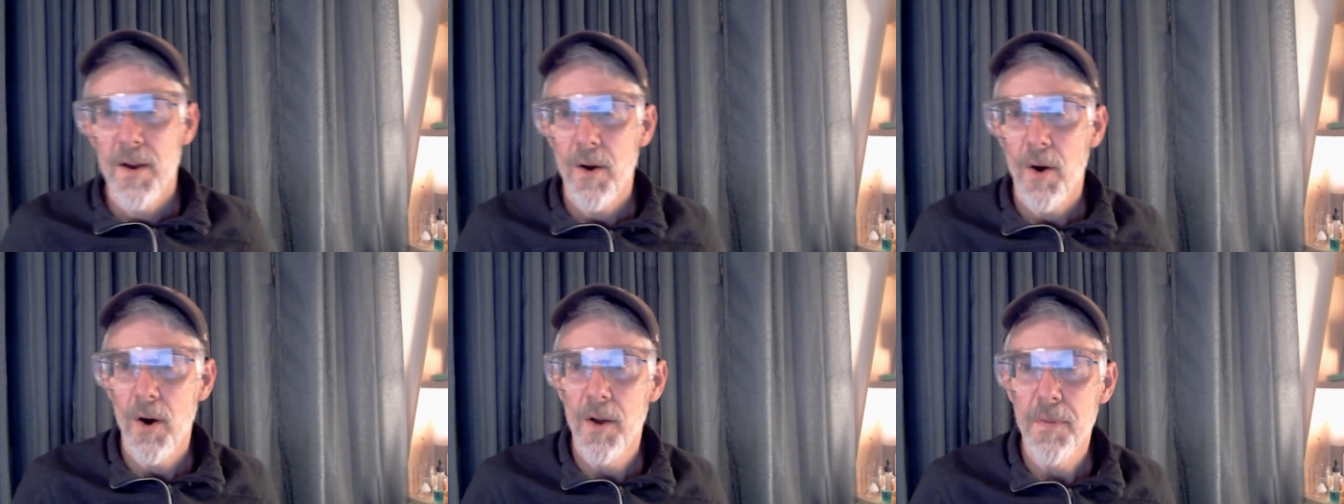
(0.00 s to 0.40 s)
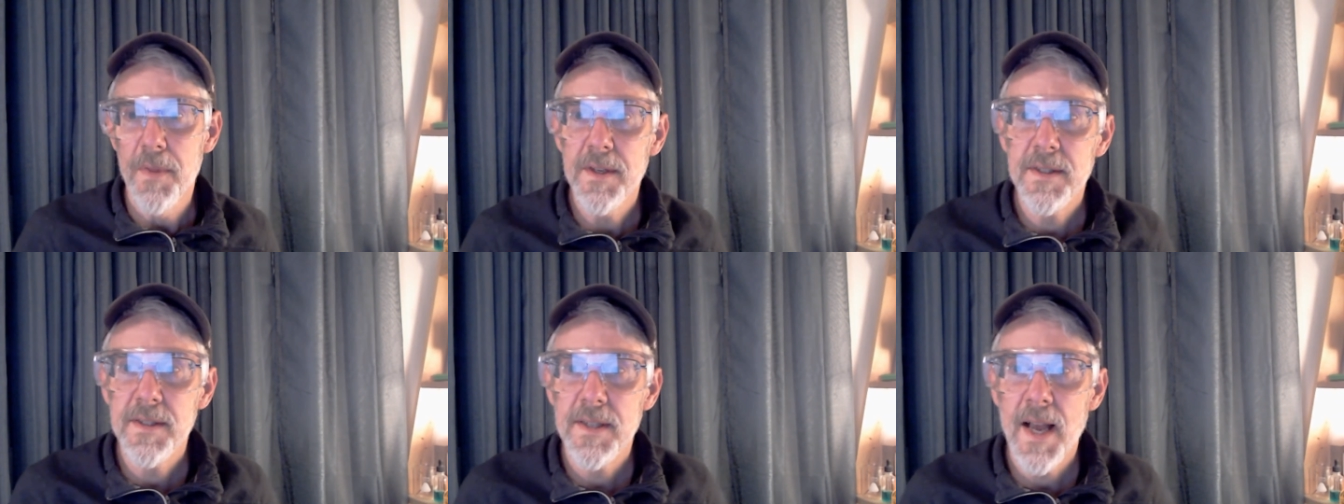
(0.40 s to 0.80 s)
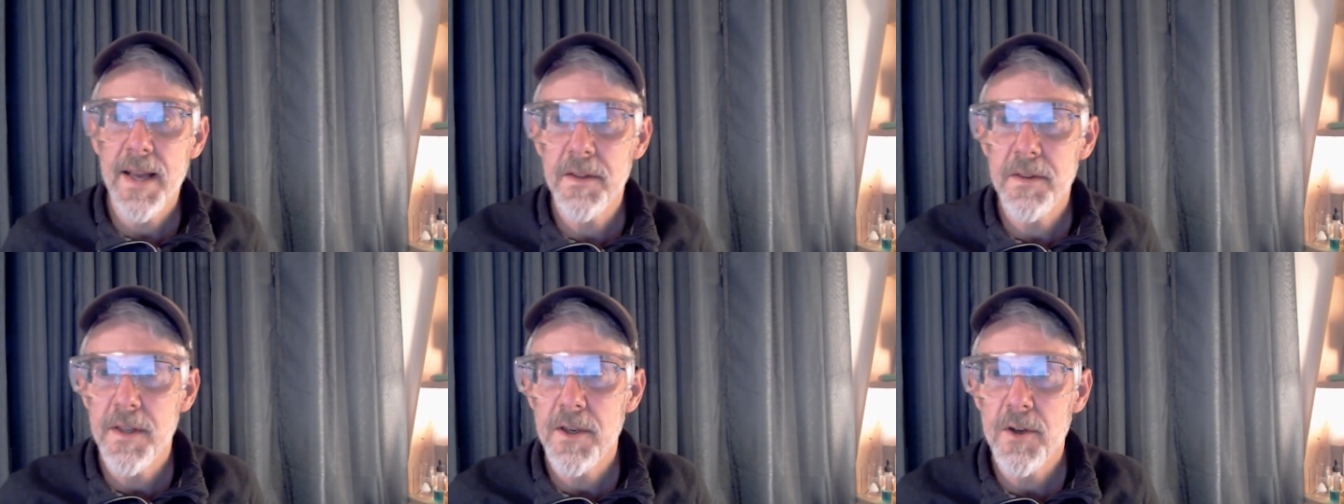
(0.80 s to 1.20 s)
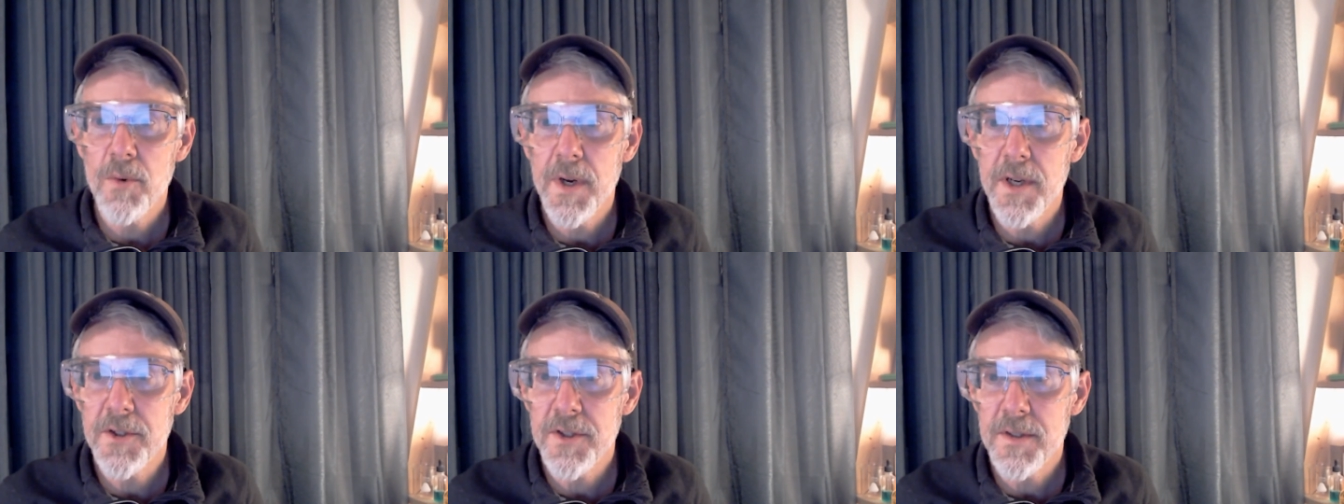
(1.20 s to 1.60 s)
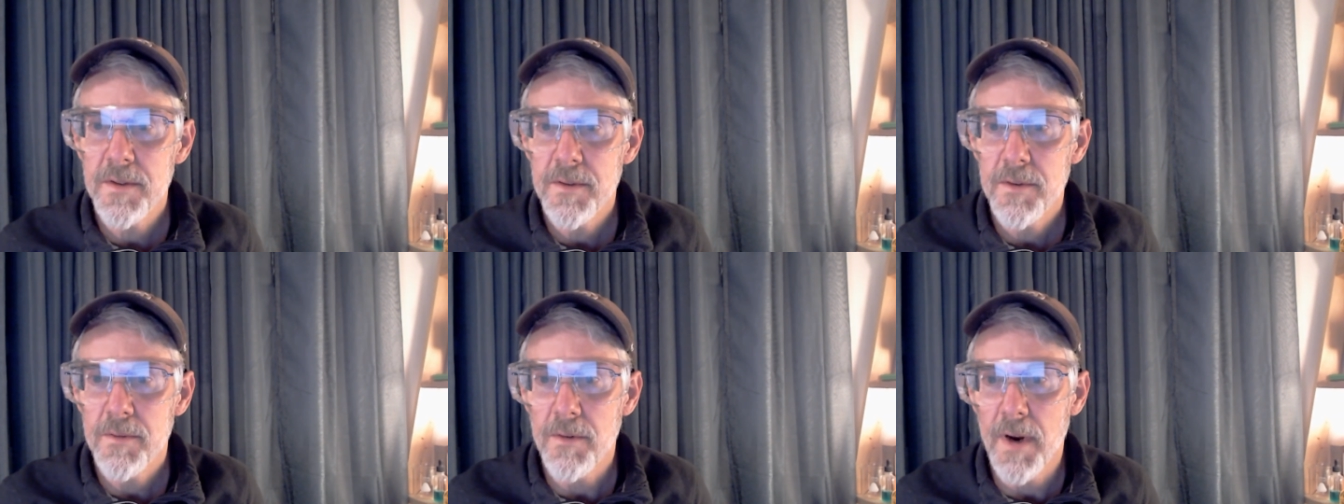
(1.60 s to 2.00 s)
on this side of the
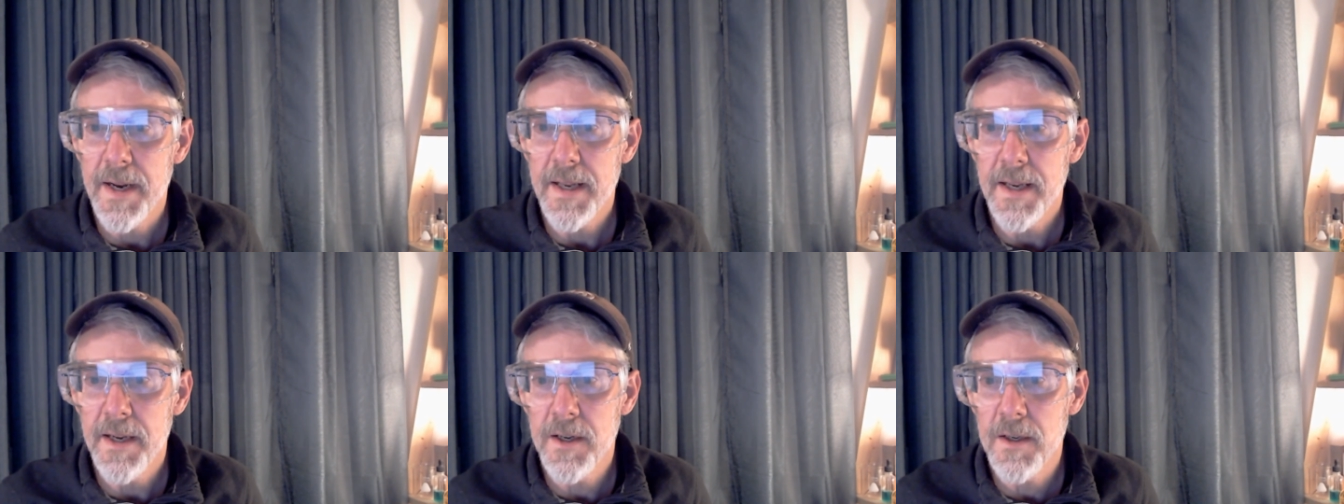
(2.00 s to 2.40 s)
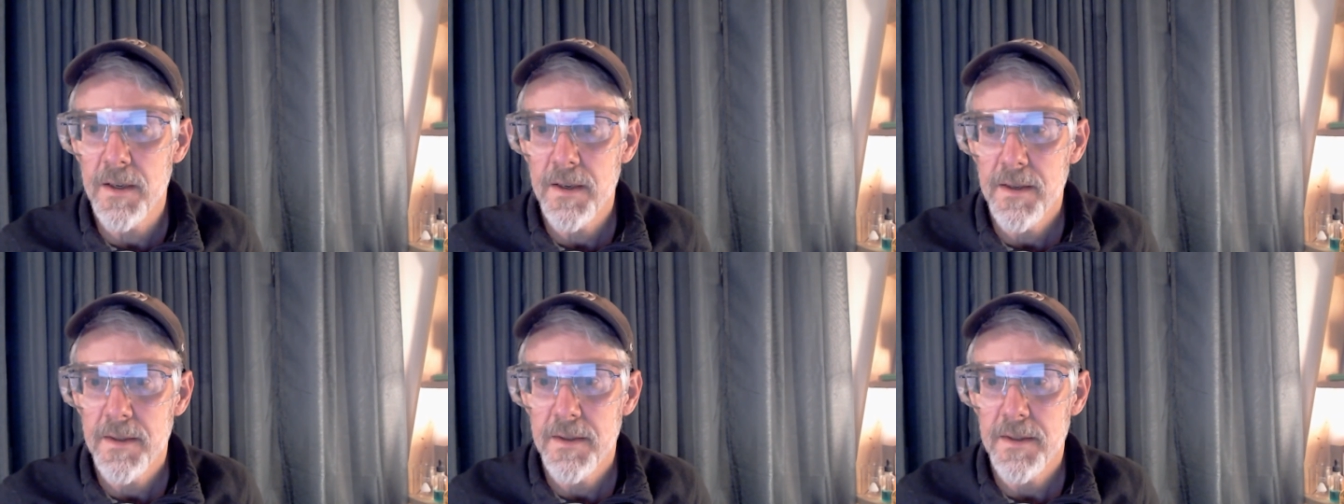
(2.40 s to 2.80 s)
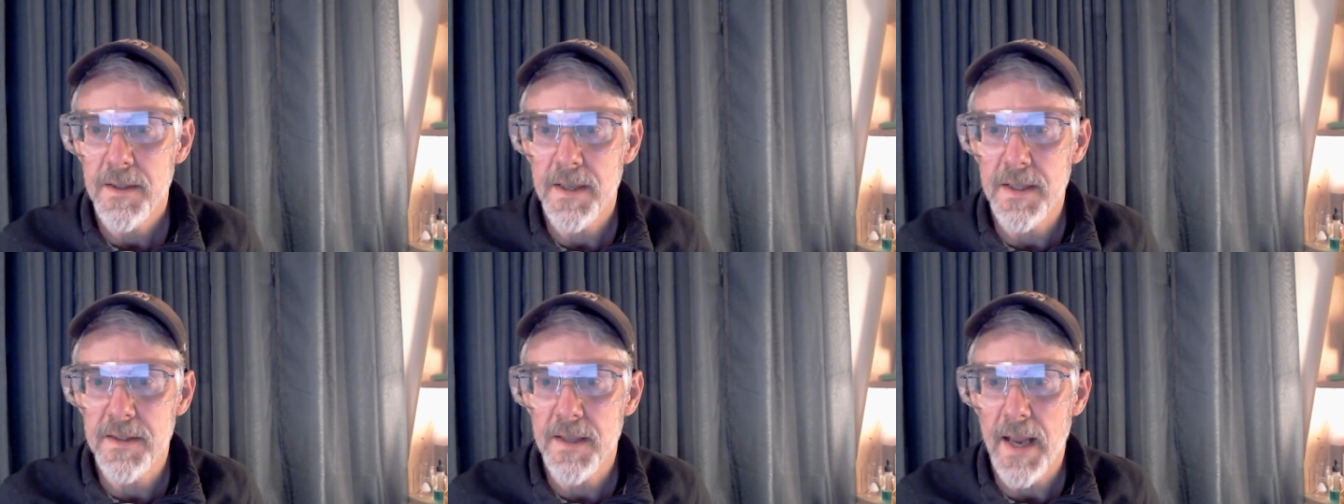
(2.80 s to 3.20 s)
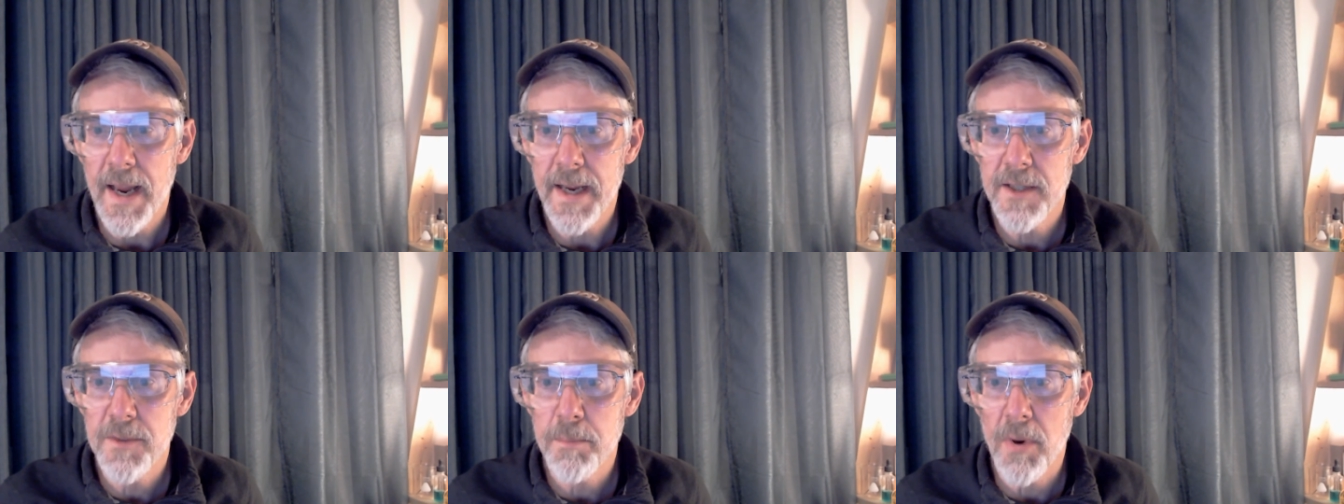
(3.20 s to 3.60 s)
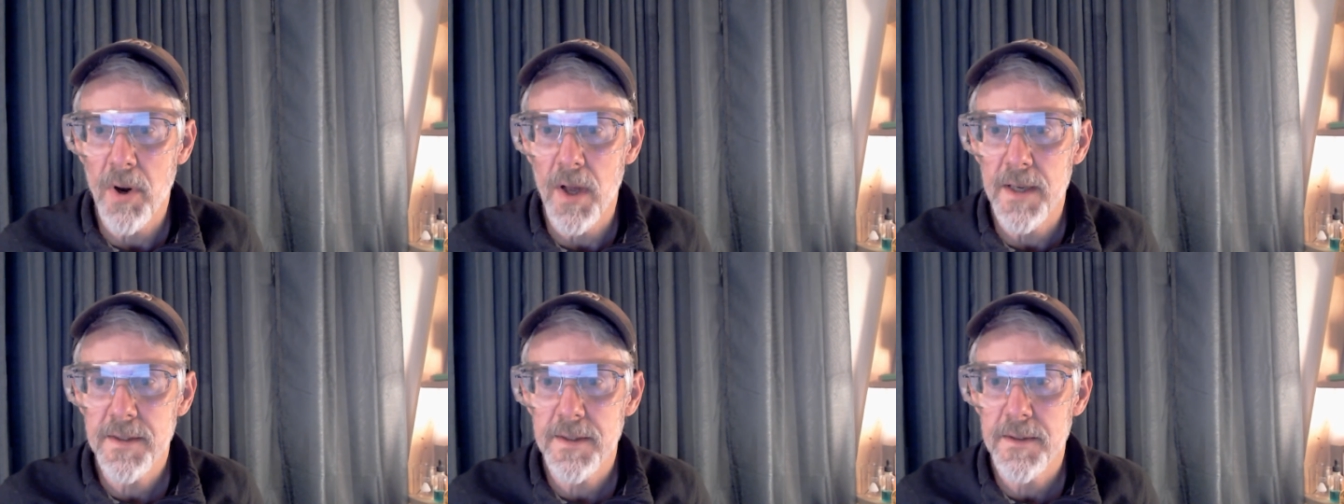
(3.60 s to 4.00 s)
equation, right here, it's H
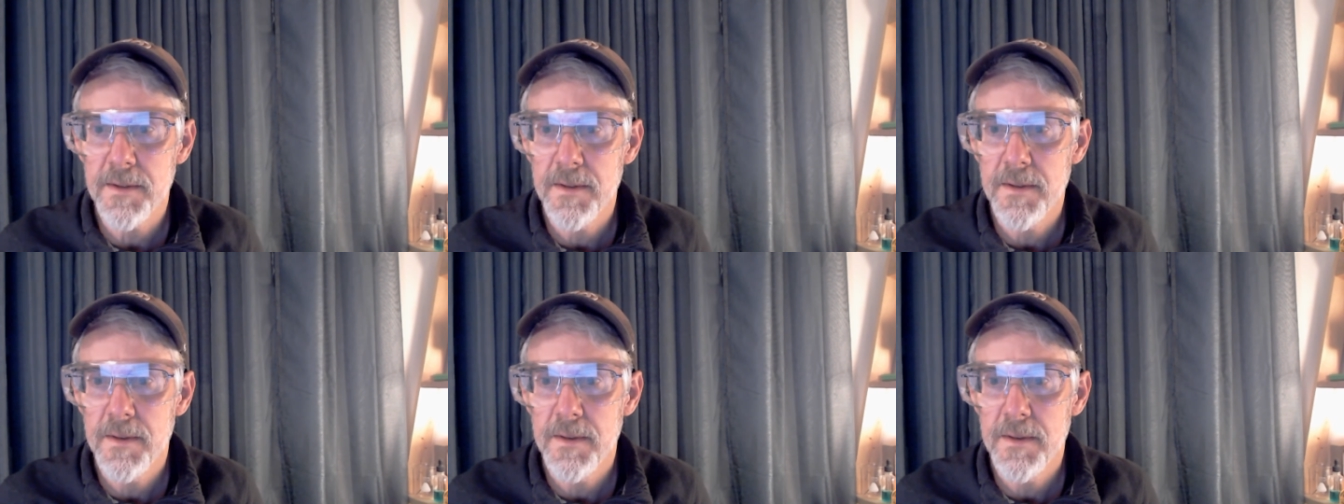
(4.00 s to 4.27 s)
plus